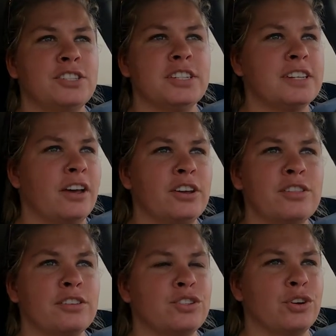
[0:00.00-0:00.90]
to tell
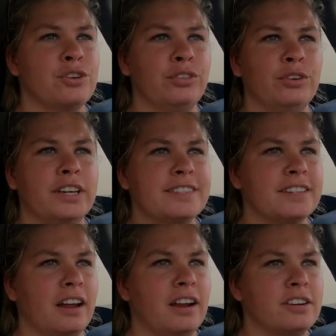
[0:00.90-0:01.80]
you the truth, Lucas
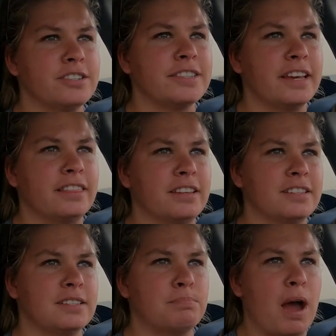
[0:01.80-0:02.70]
and I are just like
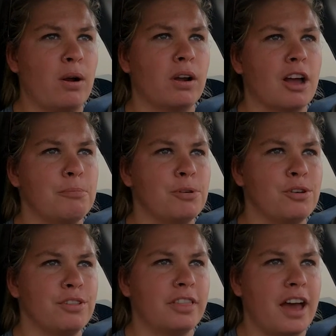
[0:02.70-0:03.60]
this power
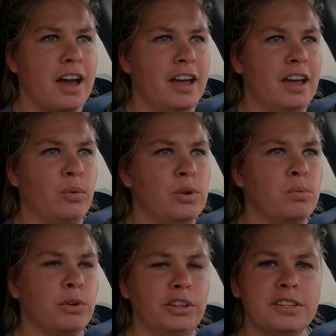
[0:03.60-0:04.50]
couple that we
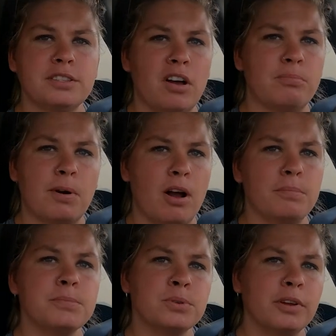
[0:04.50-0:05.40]
really solve
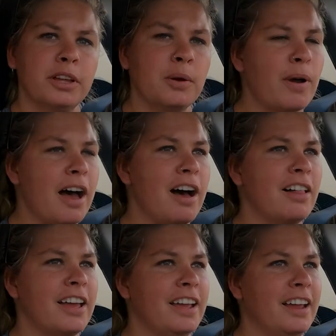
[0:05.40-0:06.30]
problems really
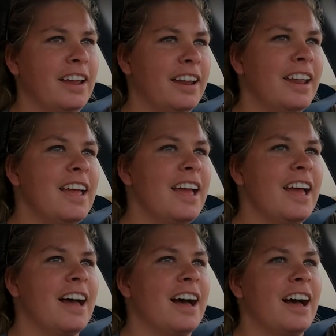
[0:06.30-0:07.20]
well.
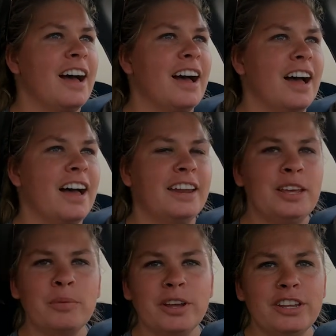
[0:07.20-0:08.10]
And
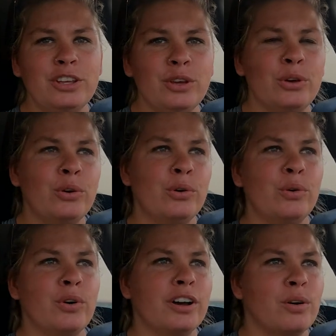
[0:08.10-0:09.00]
honey, when
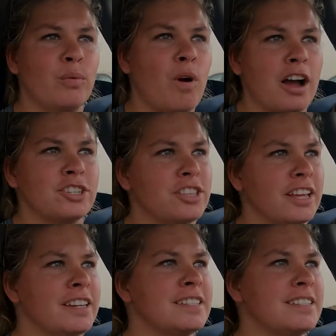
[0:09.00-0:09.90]
you watch
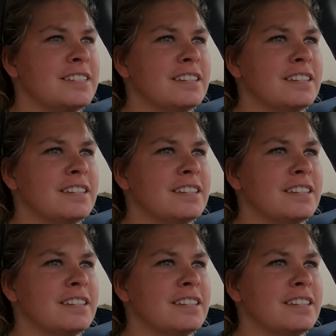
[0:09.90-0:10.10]
this,